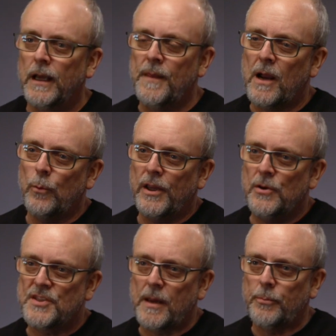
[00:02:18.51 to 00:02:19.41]
and that way
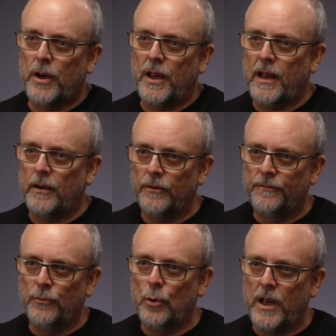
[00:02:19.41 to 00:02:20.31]
you separate out the
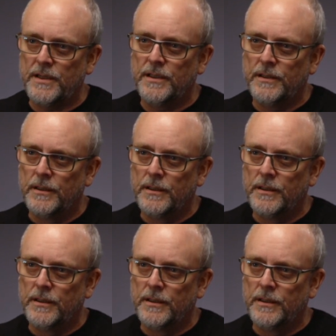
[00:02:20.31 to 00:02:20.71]
forehead.